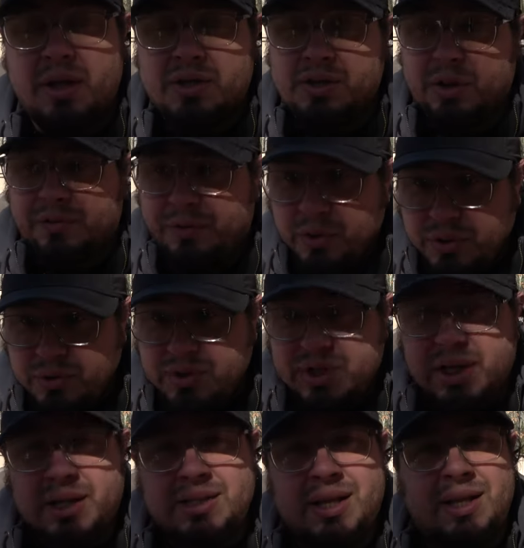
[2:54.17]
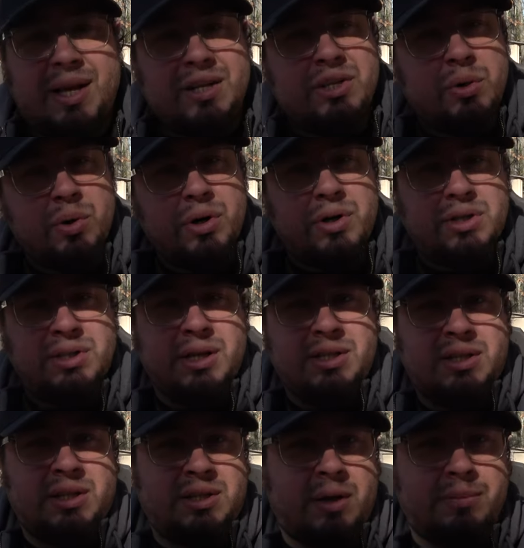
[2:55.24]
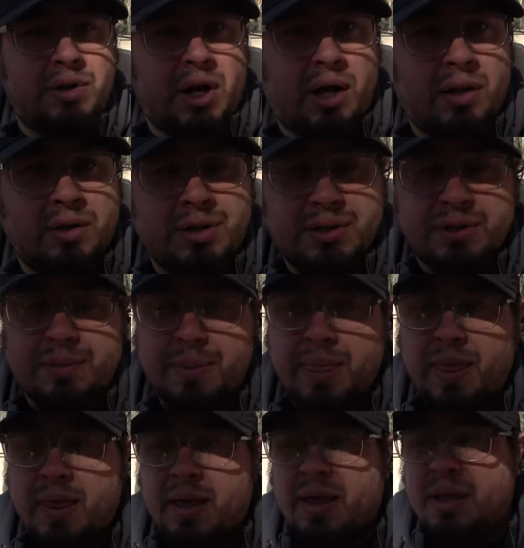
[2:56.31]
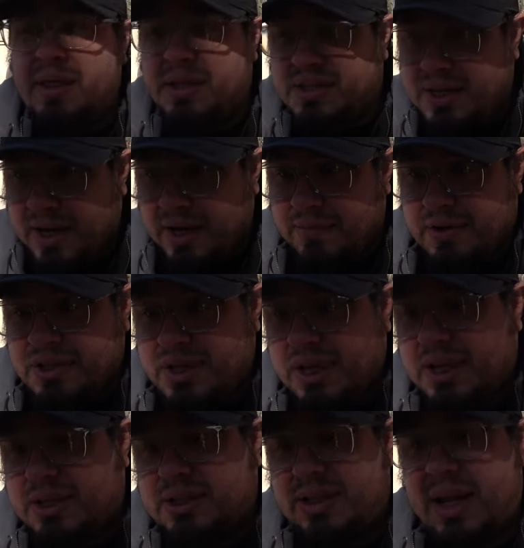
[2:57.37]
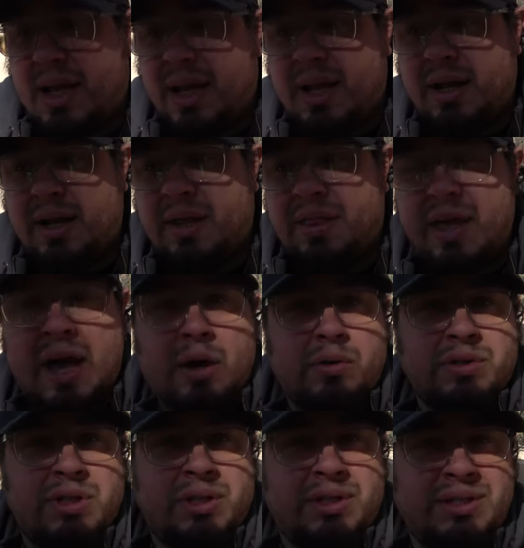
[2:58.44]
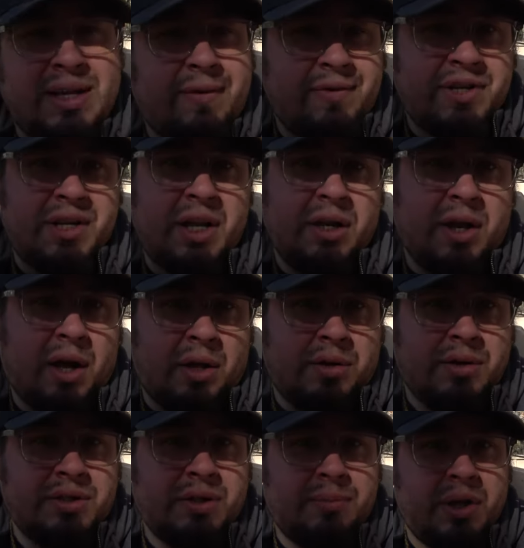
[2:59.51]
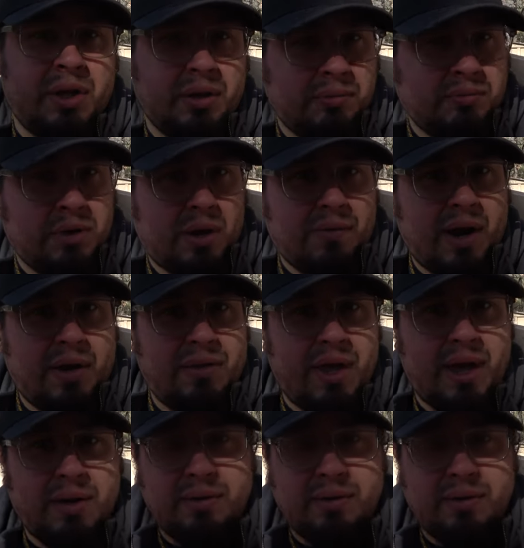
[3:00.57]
So the first receipt said like $260 something. The second receipt said $1,017, something around that